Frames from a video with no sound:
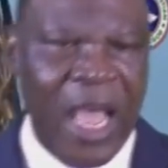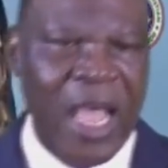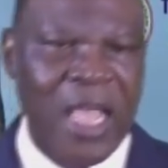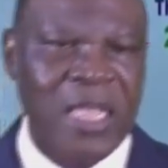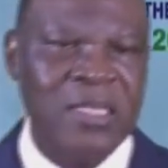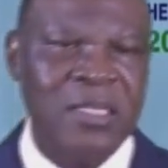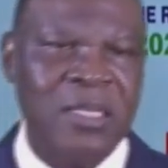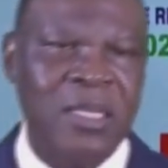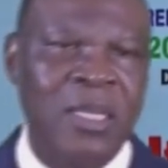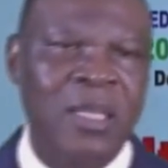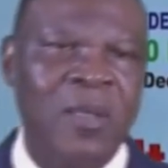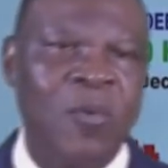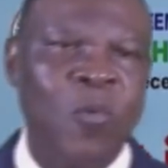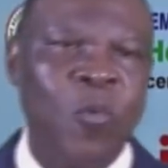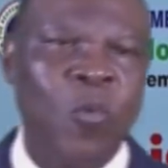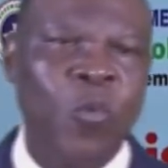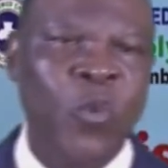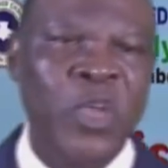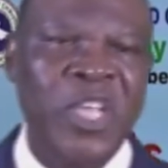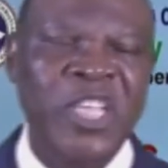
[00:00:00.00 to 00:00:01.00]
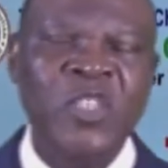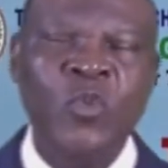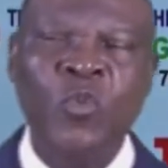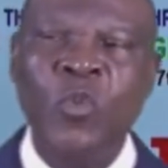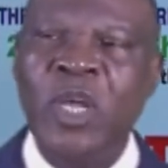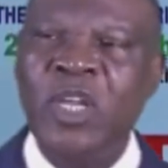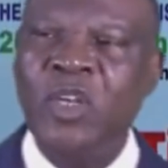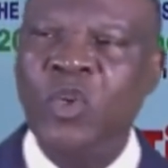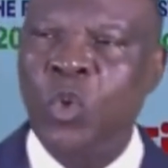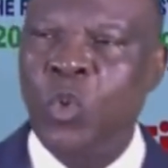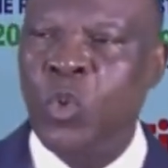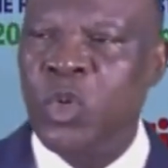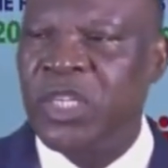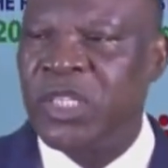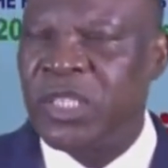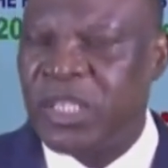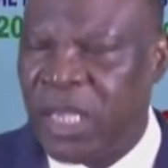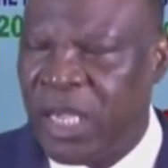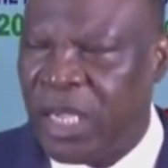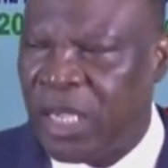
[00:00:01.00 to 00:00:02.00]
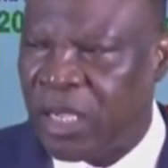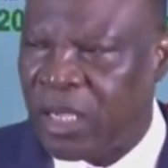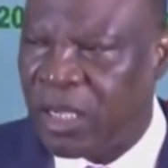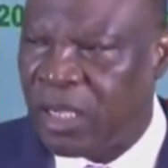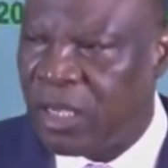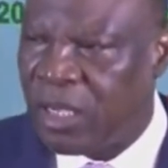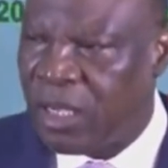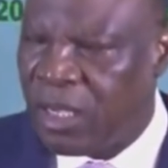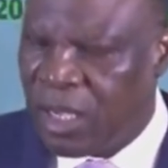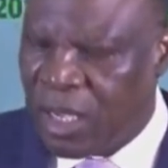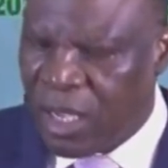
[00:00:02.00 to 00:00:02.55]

asked, which way do we take?